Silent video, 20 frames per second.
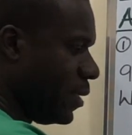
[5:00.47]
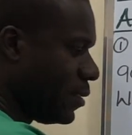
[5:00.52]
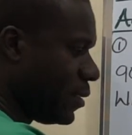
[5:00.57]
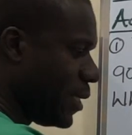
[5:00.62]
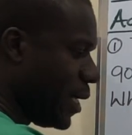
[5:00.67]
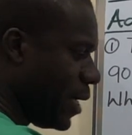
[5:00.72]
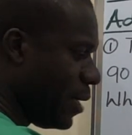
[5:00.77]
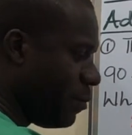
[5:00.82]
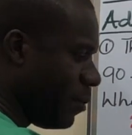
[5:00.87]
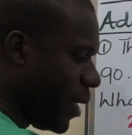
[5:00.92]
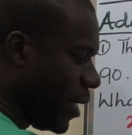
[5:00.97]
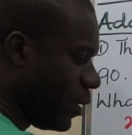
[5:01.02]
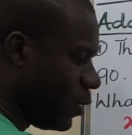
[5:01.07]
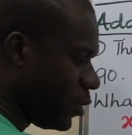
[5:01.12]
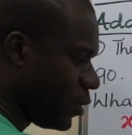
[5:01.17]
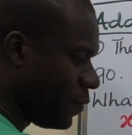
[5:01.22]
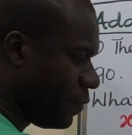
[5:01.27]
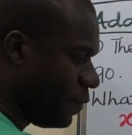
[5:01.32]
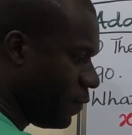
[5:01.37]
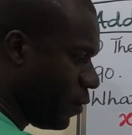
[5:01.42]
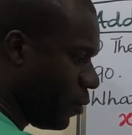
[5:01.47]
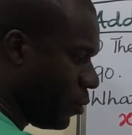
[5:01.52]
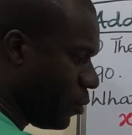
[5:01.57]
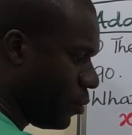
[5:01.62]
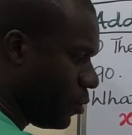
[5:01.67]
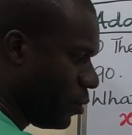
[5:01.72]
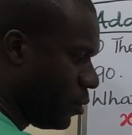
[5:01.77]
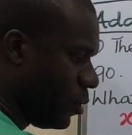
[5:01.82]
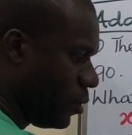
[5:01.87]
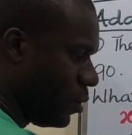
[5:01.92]
10 minus
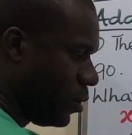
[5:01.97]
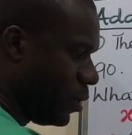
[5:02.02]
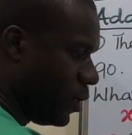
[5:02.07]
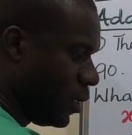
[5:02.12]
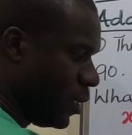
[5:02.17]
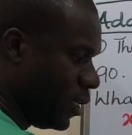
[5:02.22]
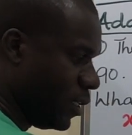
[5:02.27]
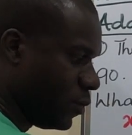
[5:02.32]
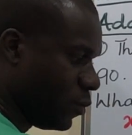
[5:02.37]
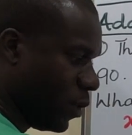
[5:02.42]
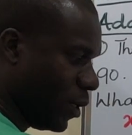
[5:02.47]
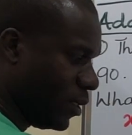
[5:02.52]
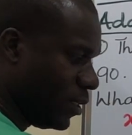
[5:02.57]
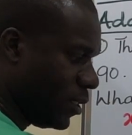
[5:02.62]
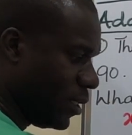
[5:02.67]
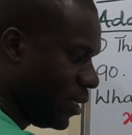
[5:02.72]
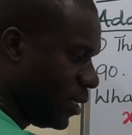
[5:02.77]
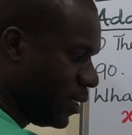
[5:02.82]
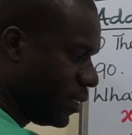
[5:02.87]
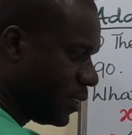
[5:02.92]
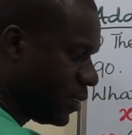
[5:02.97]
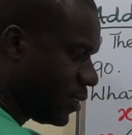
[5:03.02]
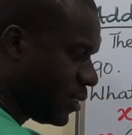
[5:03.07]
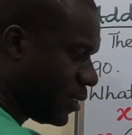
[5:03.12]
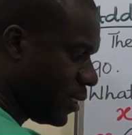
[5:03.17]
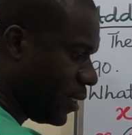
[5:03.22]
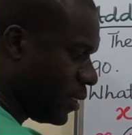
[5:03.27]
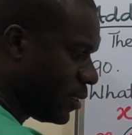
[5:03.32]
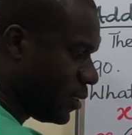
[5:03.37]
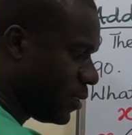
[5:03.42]
4 is what?
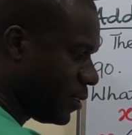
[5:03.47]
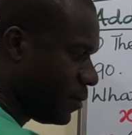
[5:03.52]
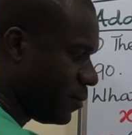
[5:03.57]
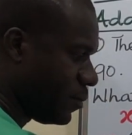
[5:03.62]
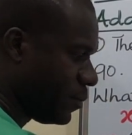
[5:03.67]
6.